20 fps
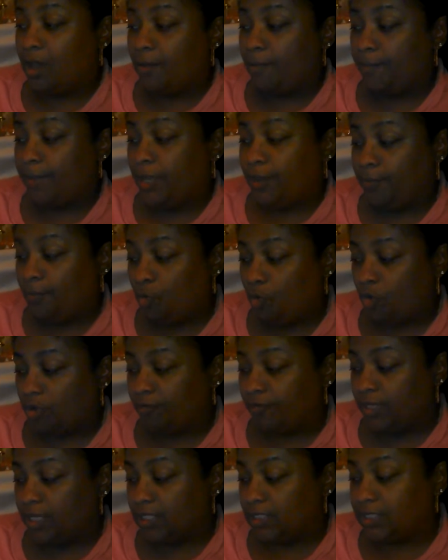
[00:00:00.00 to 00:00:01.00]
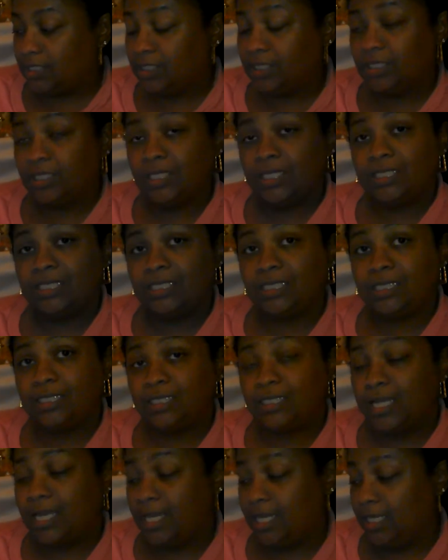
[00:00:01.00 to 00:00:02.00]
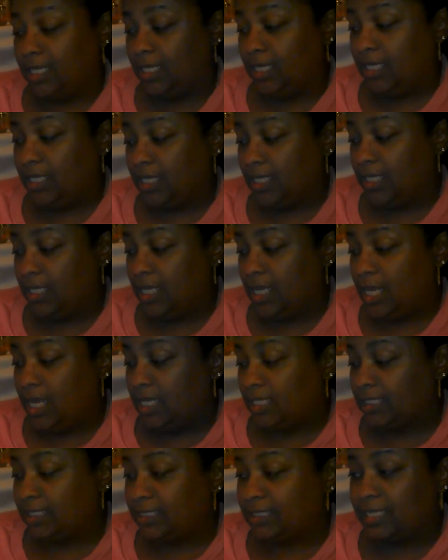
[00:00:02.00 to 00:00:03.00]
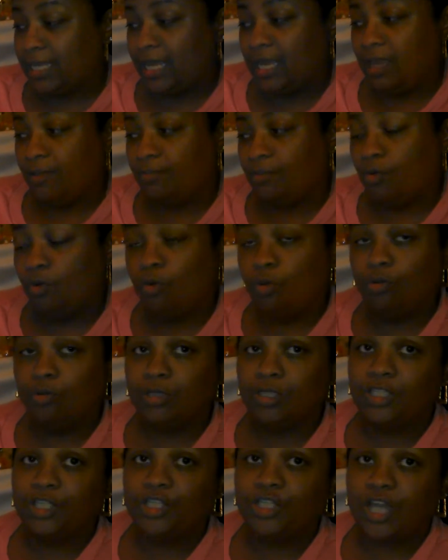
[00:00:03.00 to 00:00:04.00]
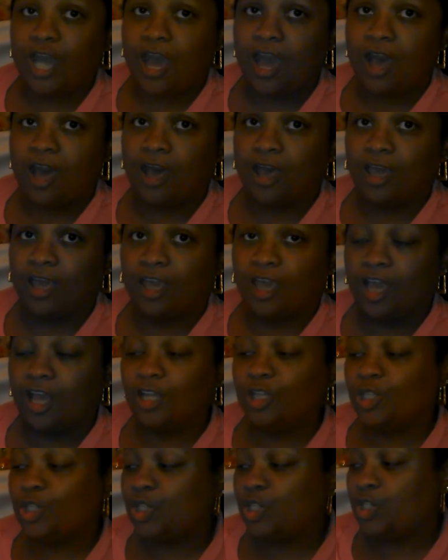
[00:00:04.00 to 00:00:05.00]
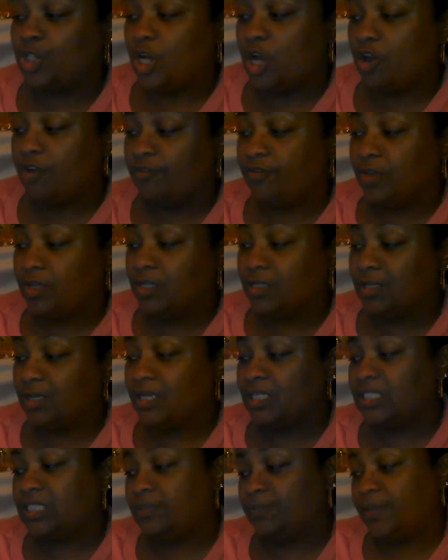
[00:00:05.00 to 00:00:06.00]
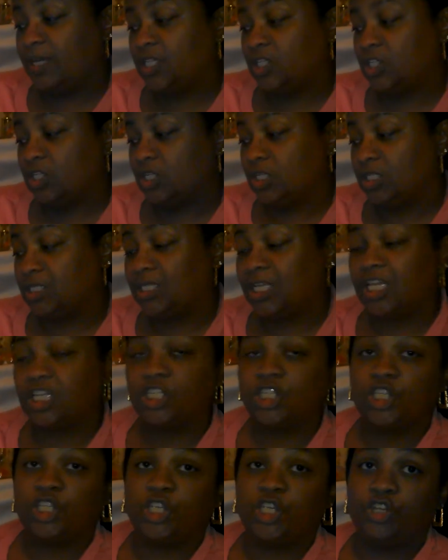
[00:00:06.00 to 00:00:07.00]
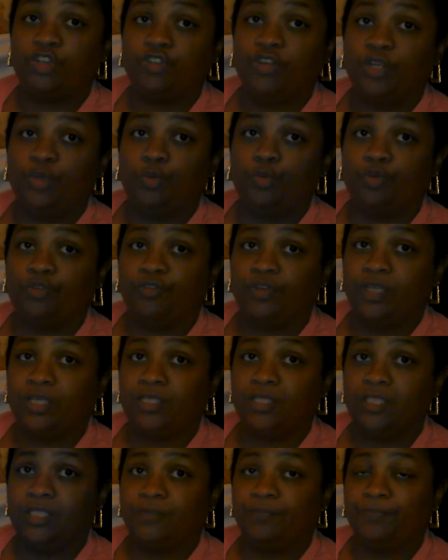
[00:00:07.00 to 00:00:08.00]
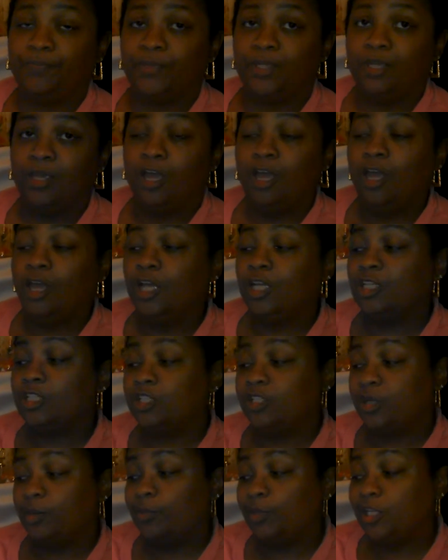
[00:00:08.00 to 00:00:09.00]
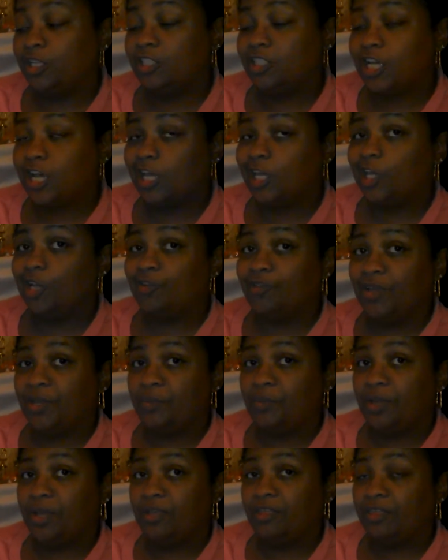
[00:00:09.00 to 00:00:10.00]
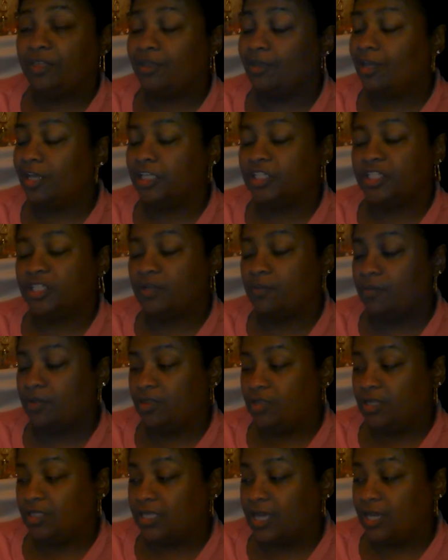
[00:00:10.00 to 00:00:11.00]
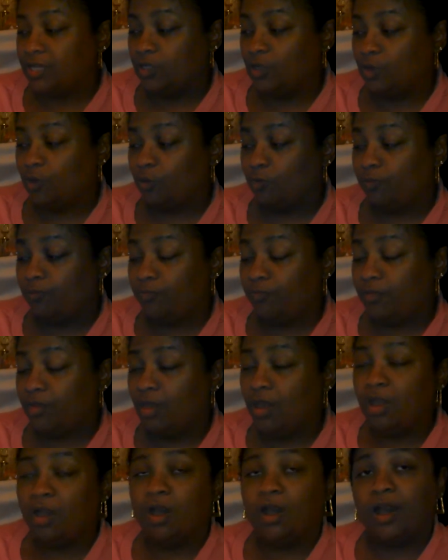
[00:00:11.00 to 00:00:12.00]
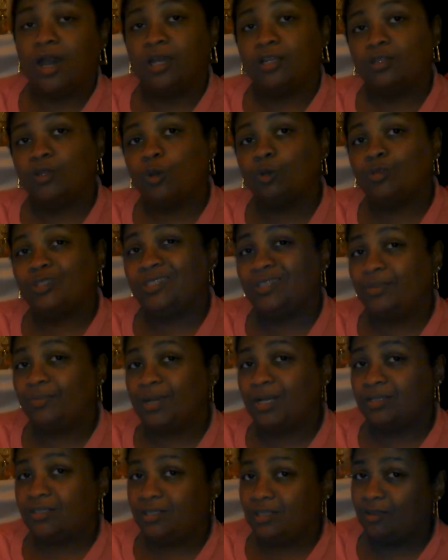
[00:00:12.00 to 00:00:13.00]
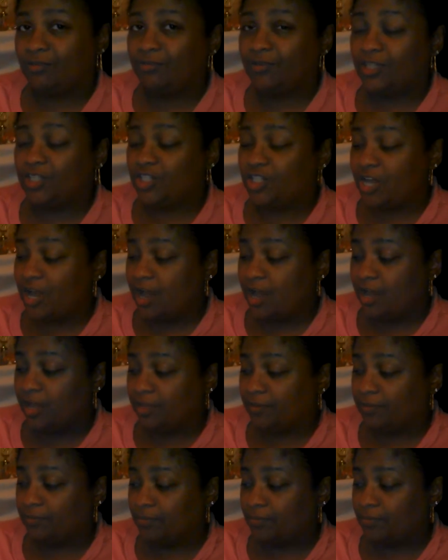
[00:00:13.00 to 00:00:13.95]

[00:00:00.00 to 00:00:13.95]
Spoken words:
people-oriented, steady, stable, shy, servant, specialist, and security-oriented. Some of these I agree with, and some of these I don't. I don't see myself as shy,